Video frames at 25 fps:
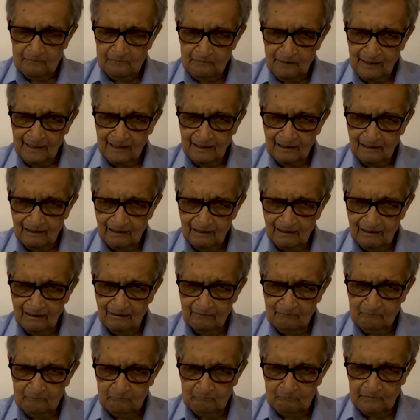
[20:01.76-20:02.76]

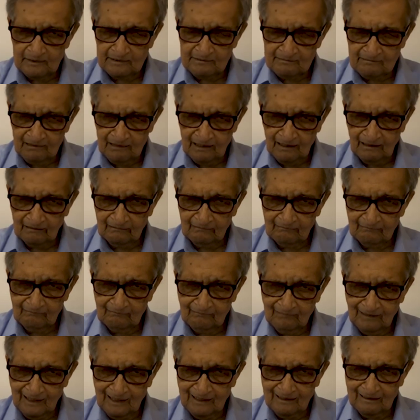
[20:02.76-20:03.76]
America,
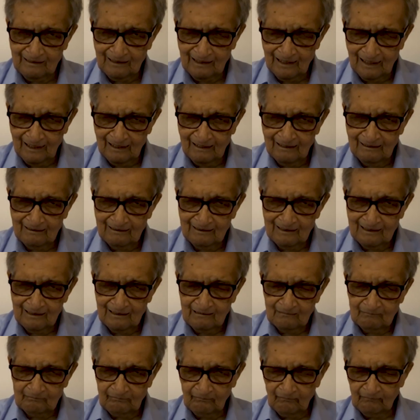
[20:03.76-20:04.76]
Brazil, India
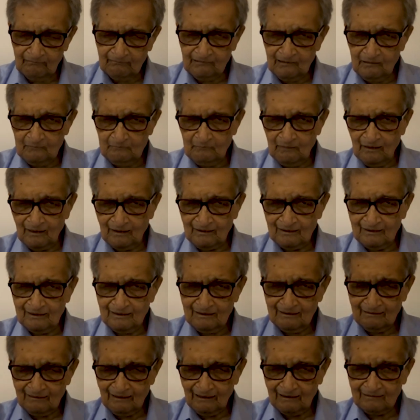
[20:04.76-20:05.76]
fall among
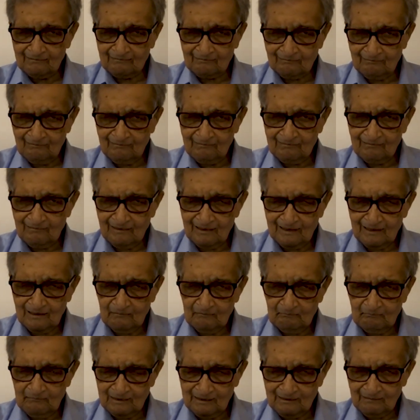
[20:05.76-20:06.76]
countries
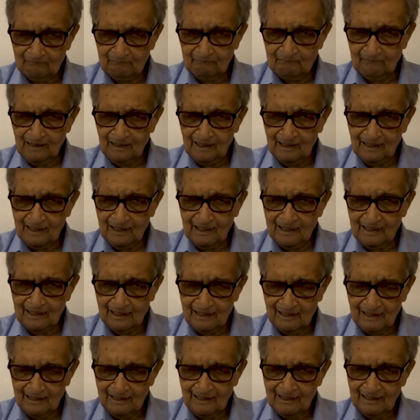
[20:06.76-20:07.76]
which have really
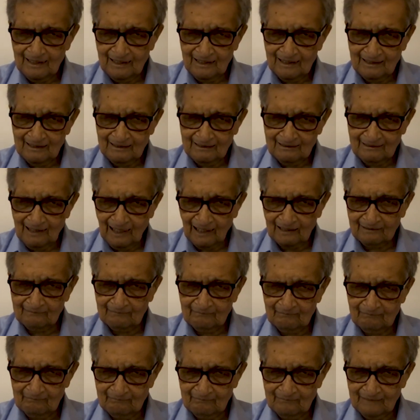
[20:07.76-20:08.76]

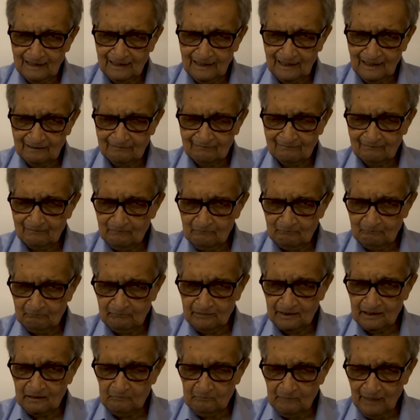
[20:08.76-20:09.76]
done it
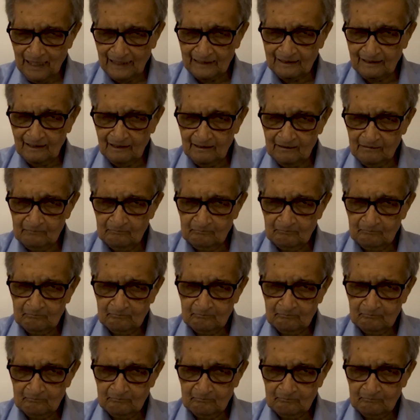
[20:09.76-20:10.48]
pretty badly.